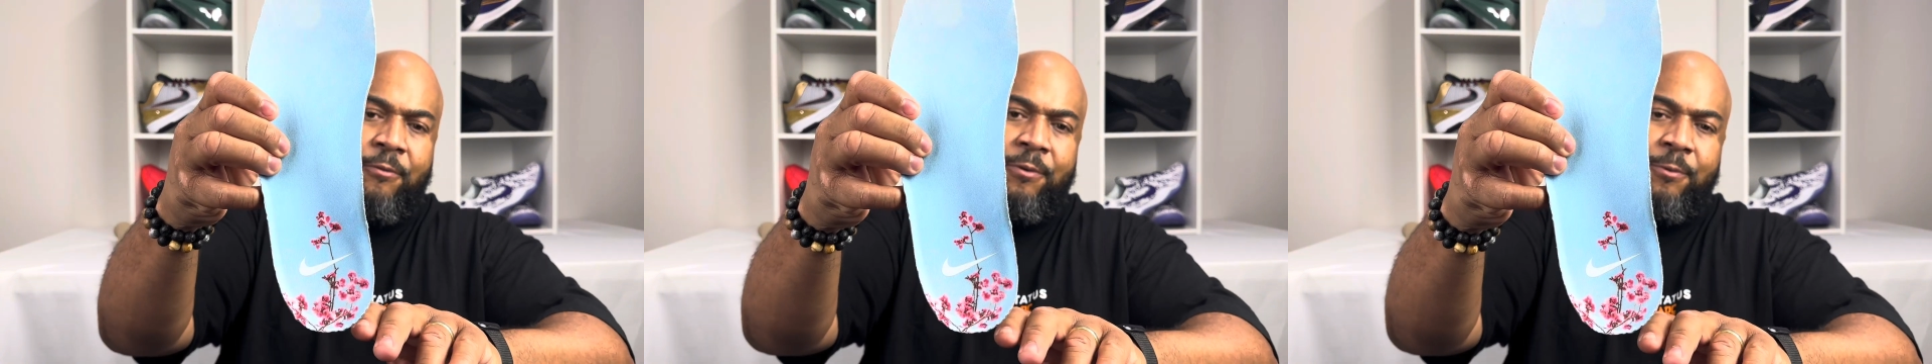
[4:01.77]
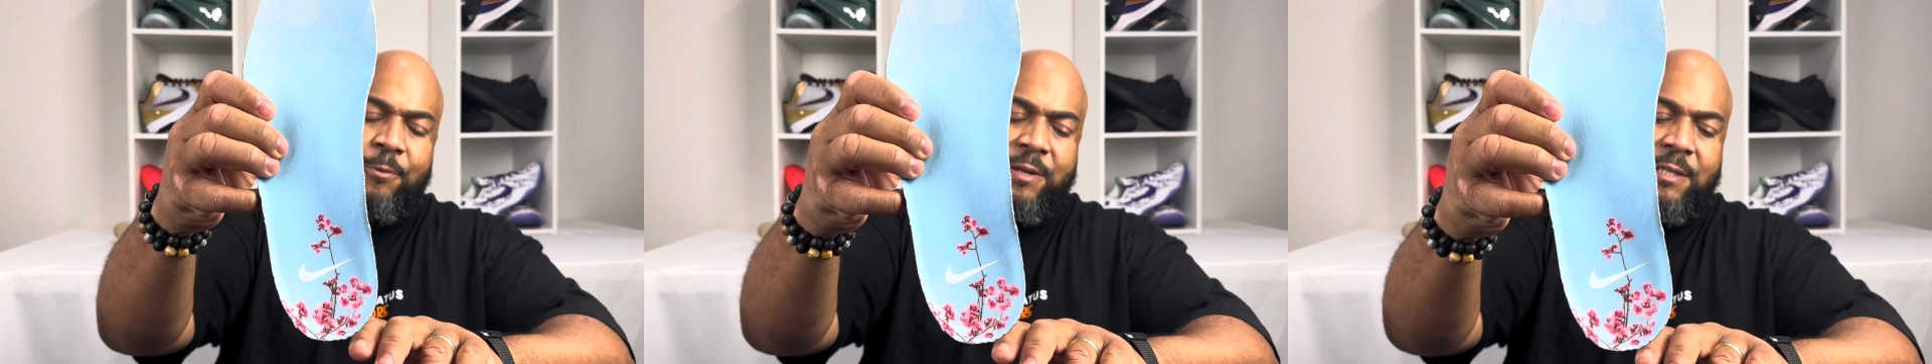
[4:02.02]

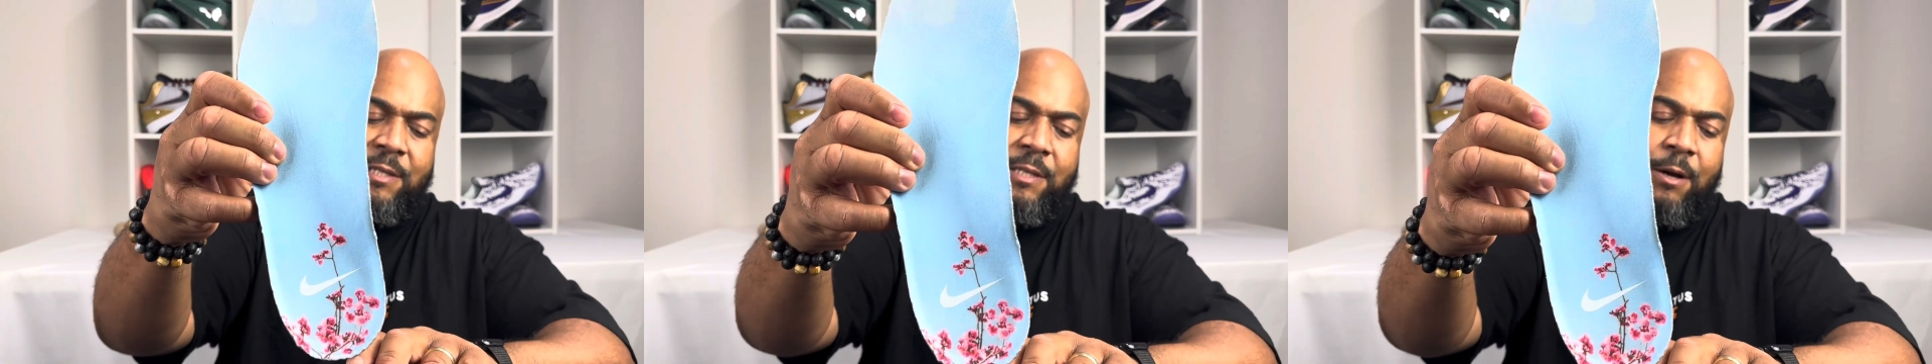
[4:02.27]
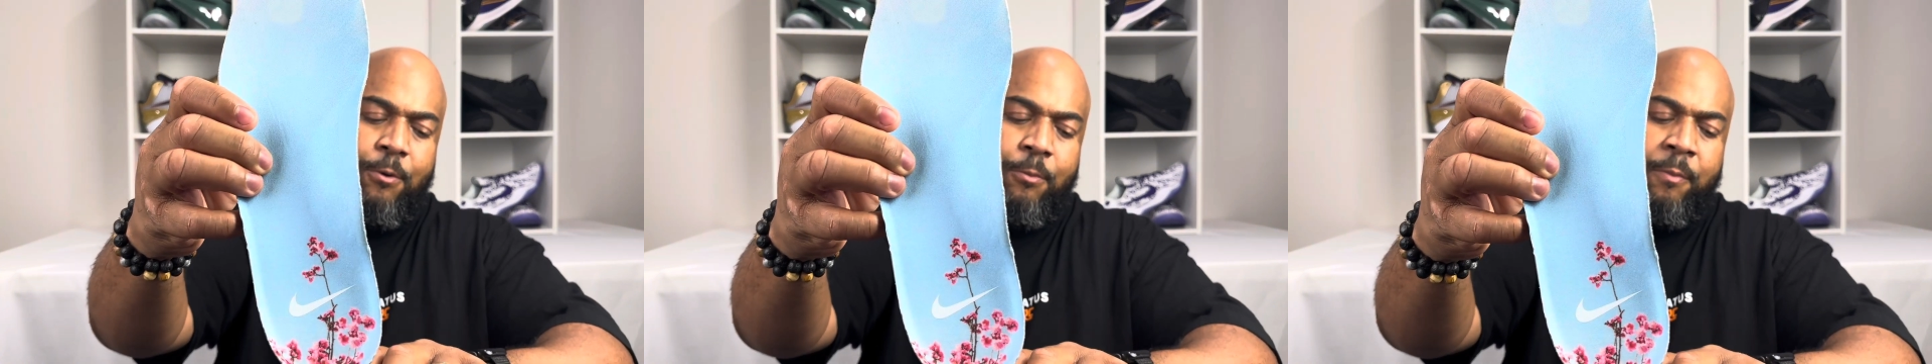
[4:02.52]
which is
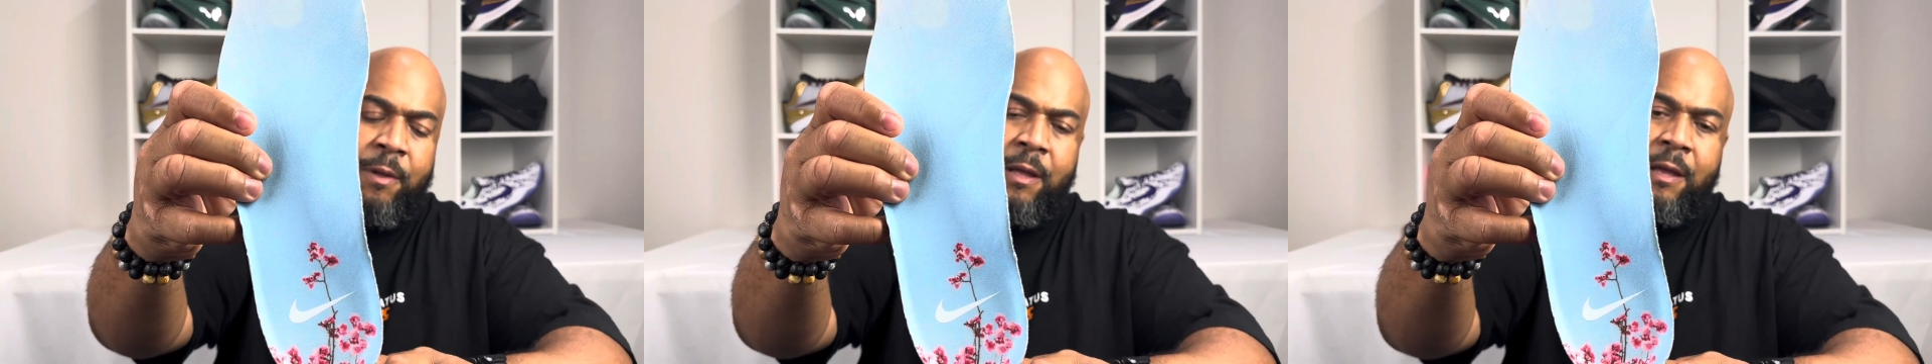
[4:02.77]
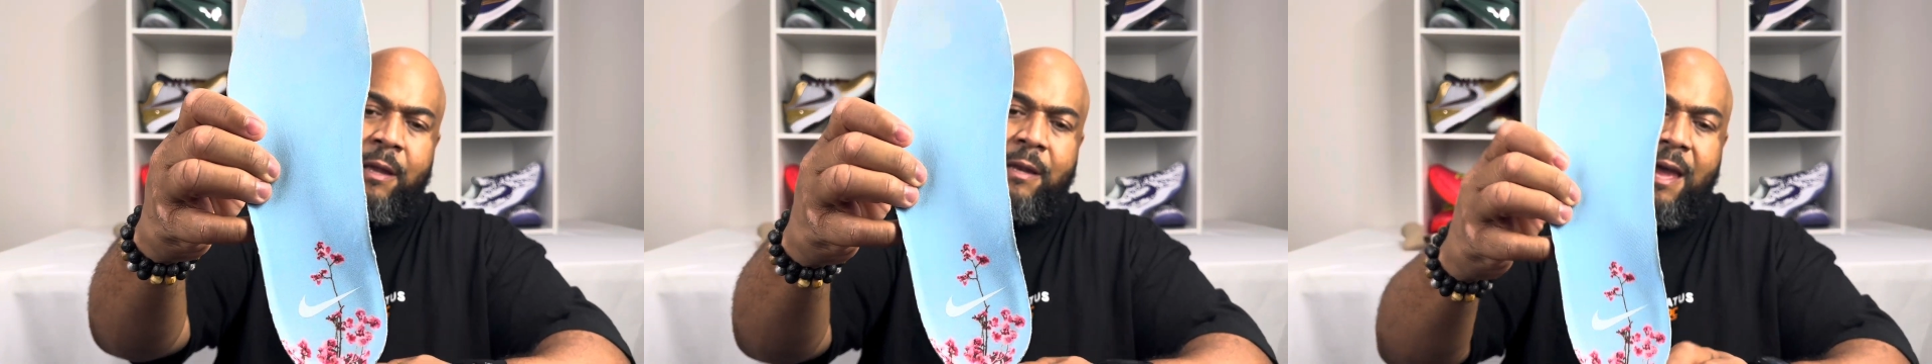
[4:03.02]
dope.
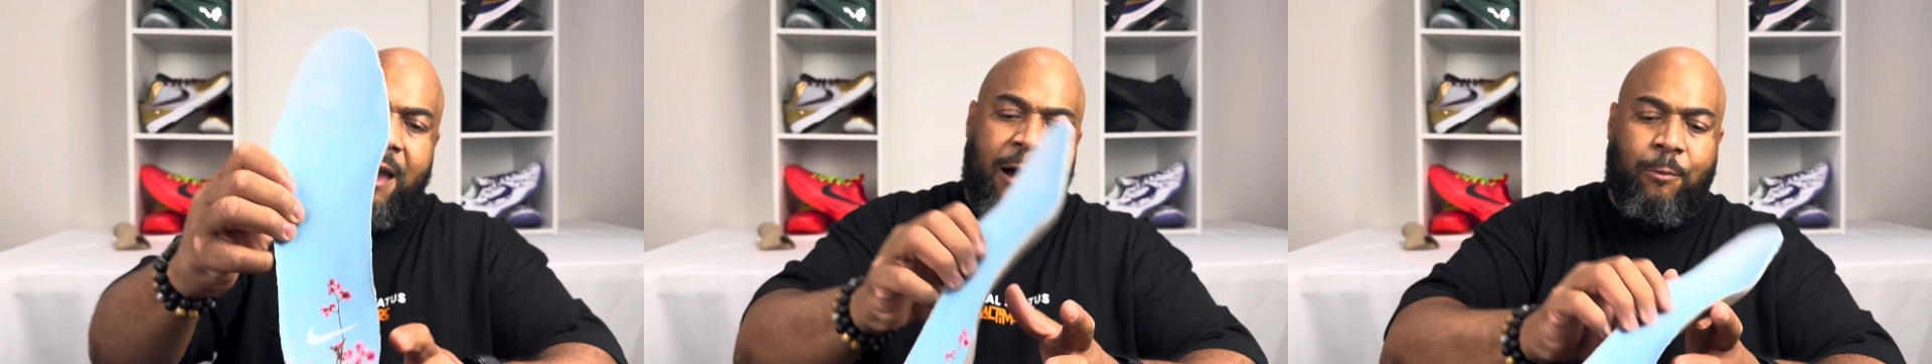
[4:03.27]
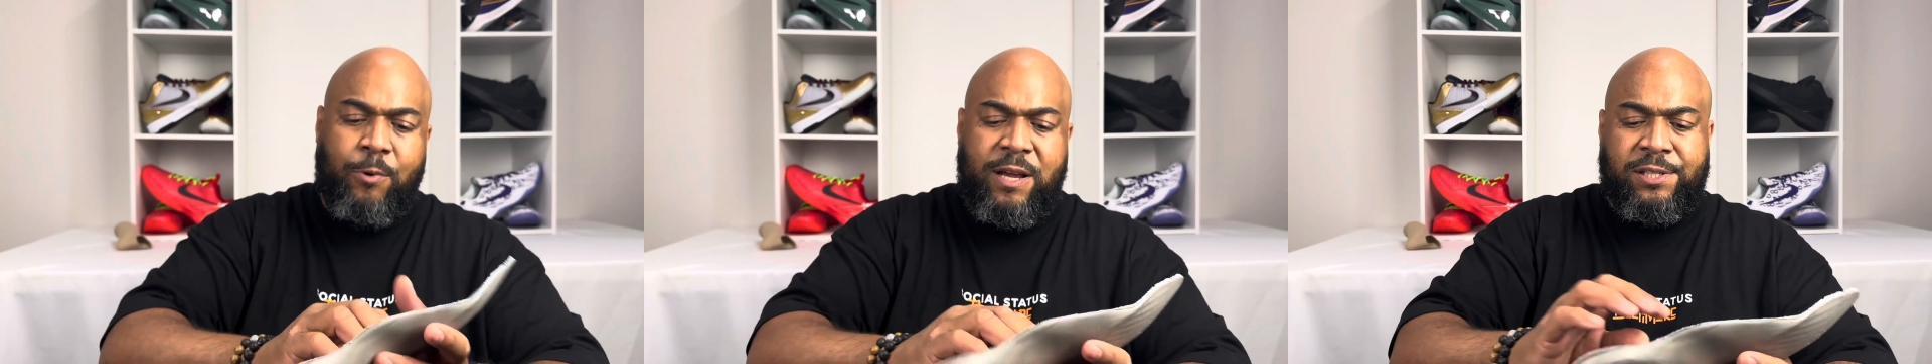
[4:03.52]
Now,
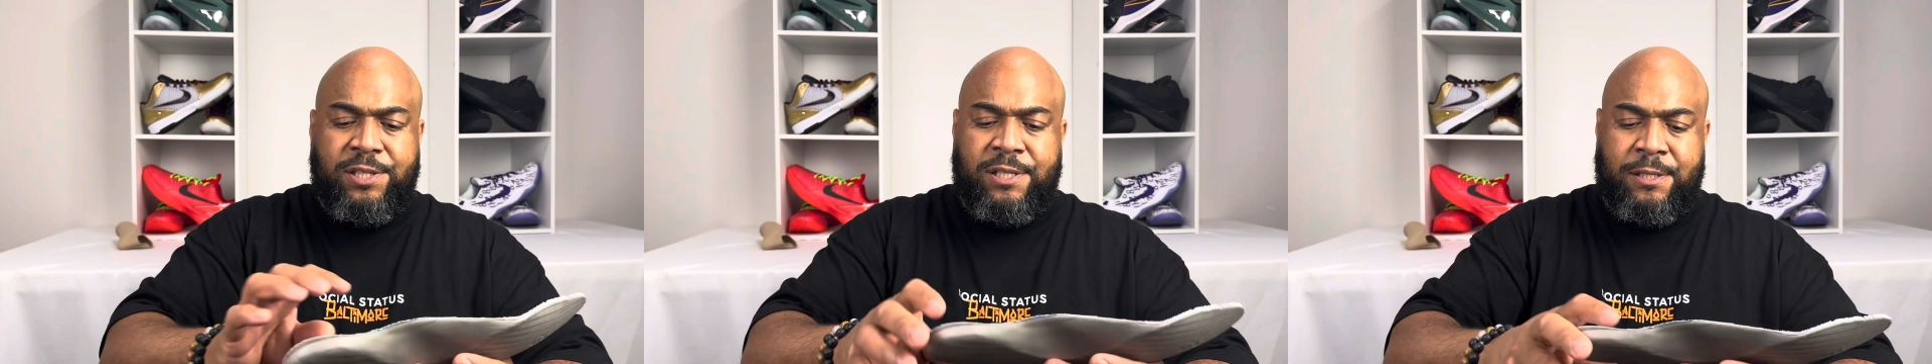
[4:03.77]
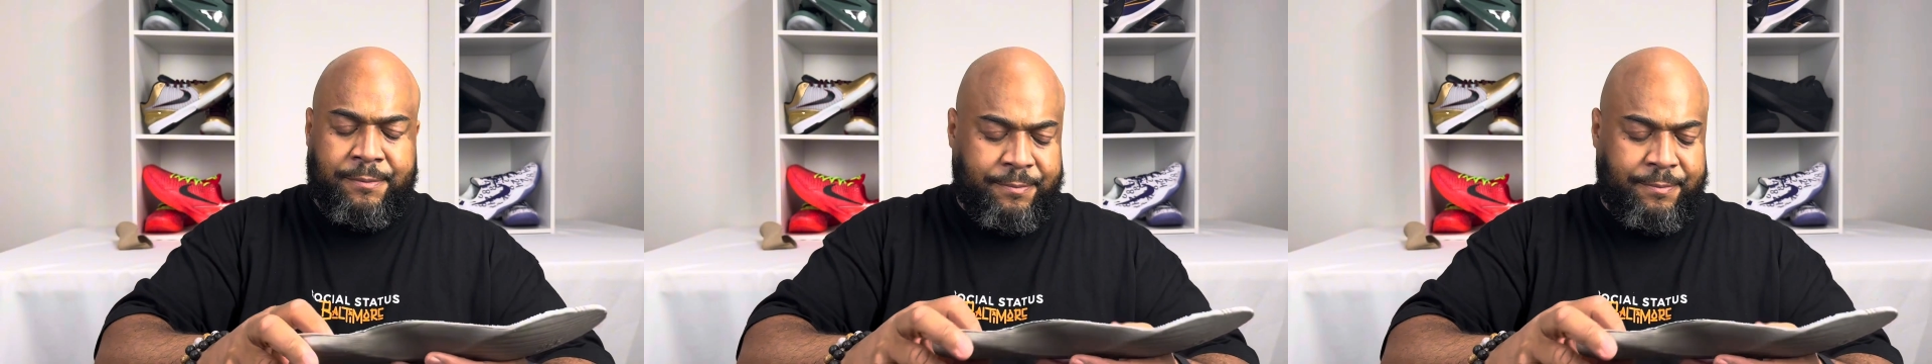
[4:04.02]
I wish